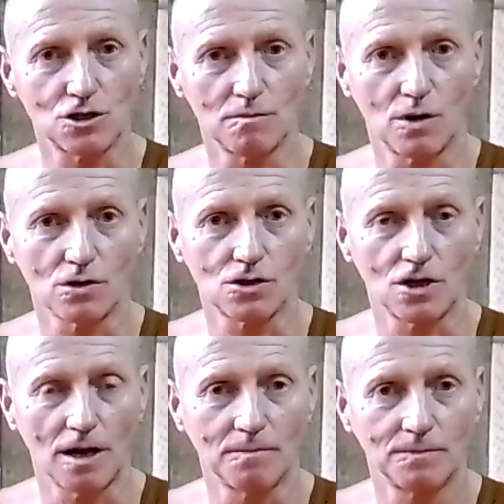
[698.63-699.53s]
Now I
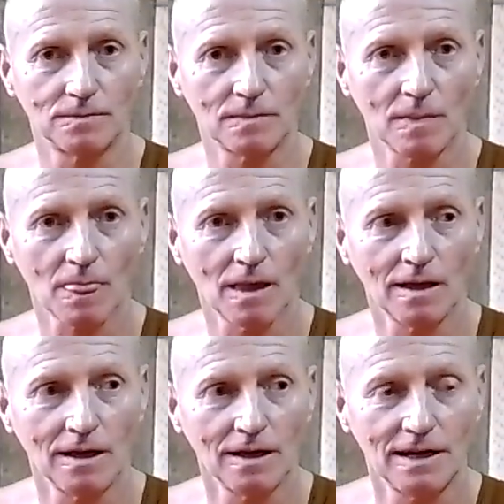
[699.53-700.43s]
know people all
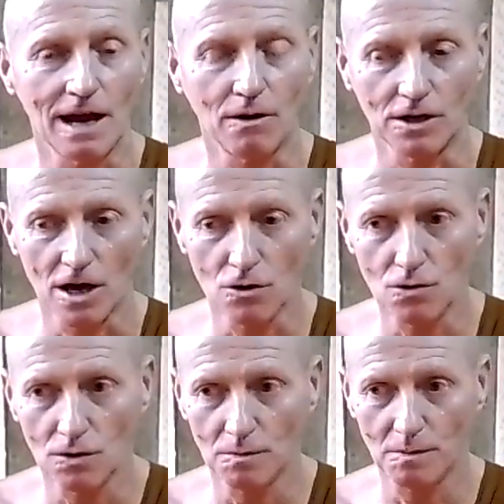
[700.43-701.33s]
have their
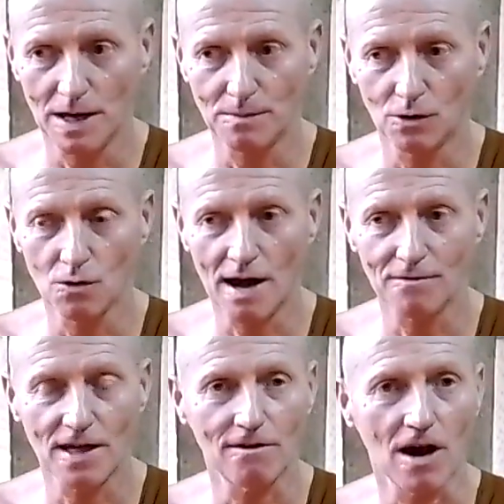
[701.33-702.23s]
ideas, oh well, it
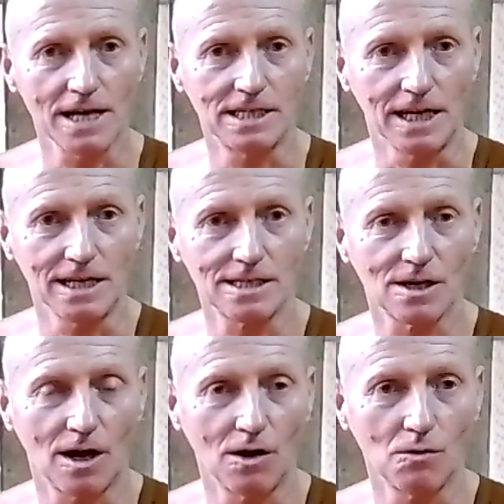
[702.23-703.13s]
doesn't matter how you
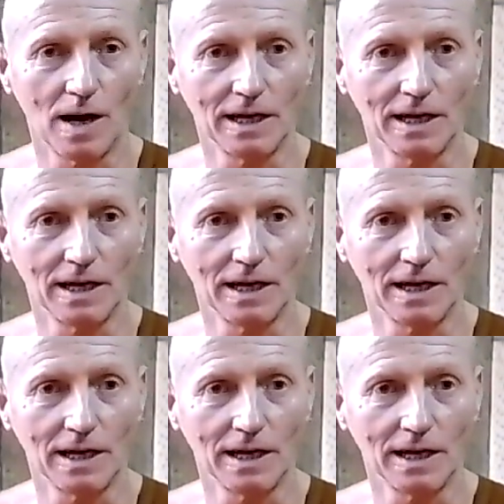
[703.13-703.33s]
sit.